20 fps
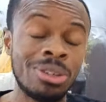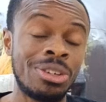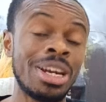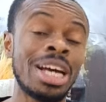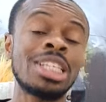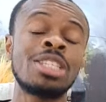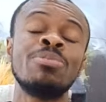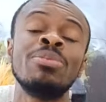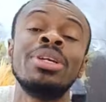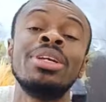
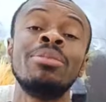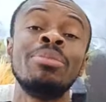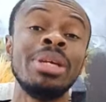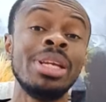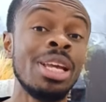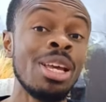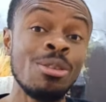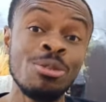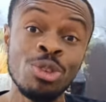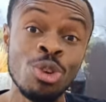trust me,
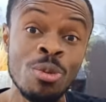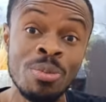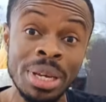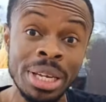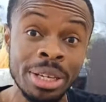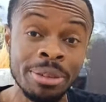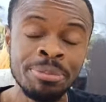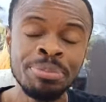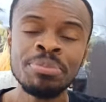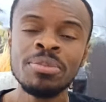believe you
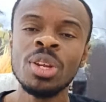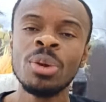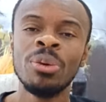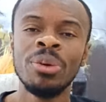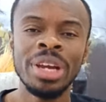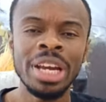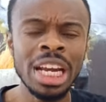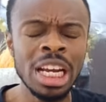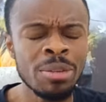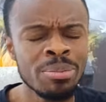me,
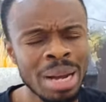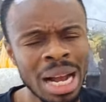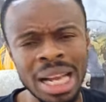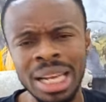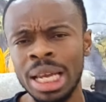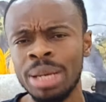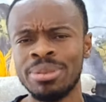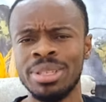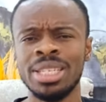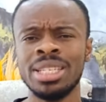read my
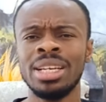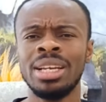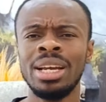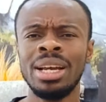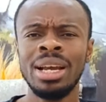lips.